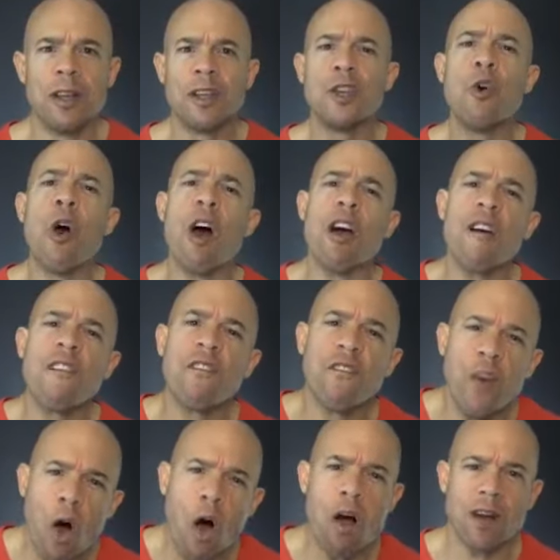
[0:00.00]
You are a
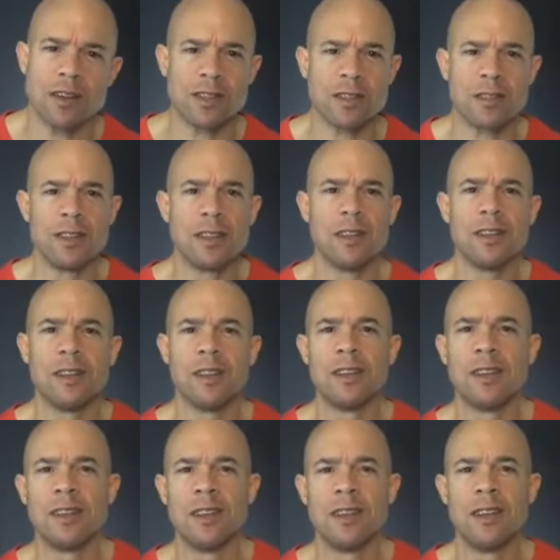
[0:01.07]
force
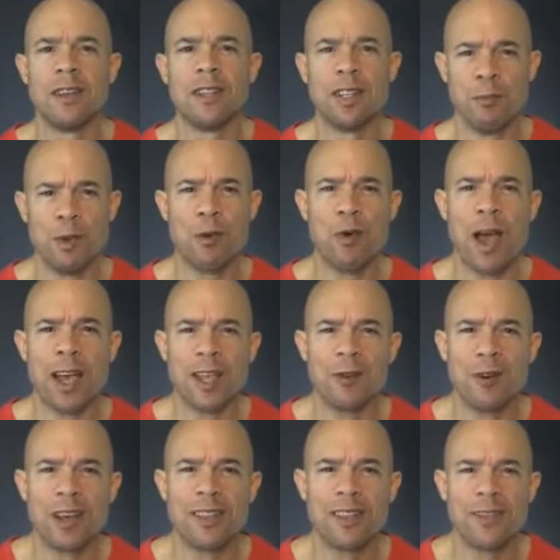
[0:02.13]
to be
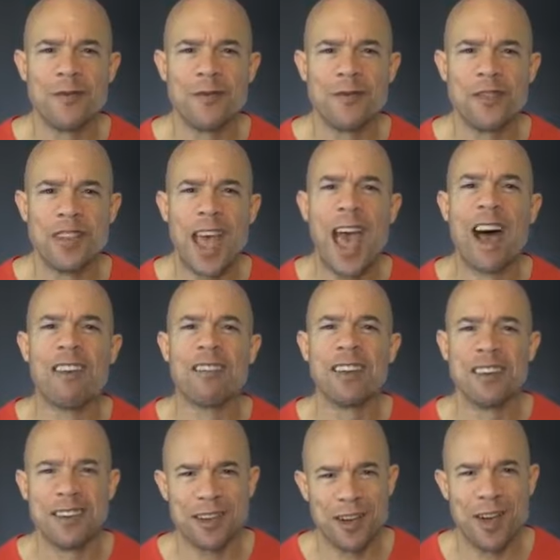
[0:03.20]
reckoned with. Have
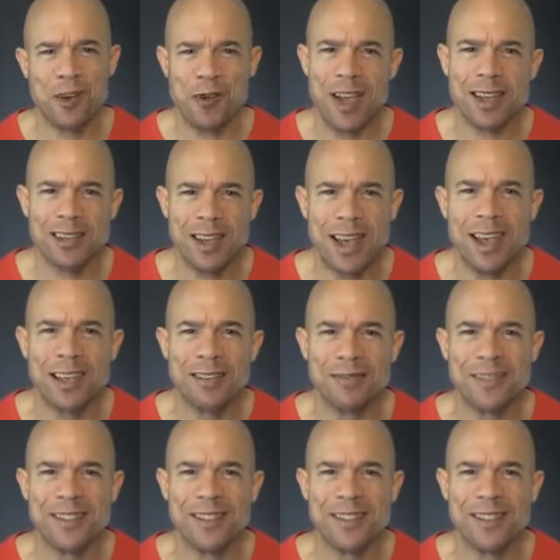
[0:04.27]
a great day.